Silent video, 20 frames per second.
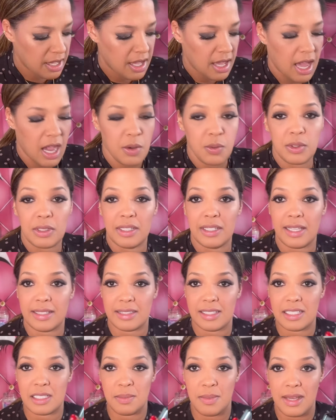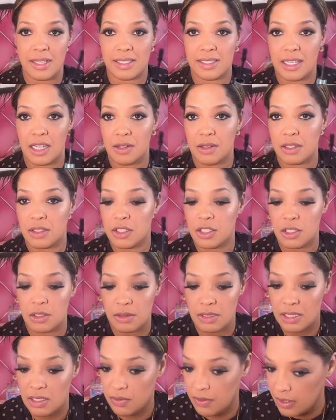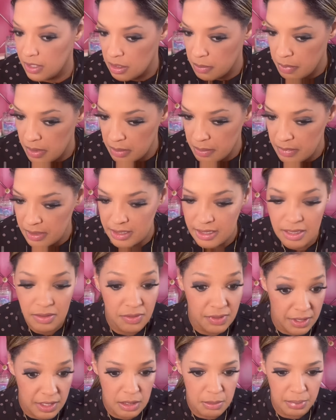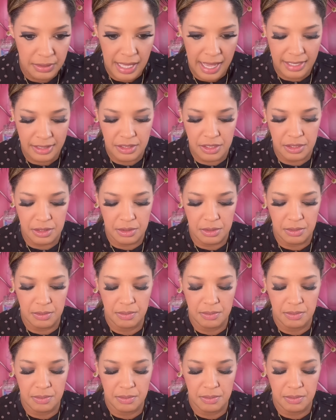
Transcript: I really like this mascara too. It's very pigmented, very black too.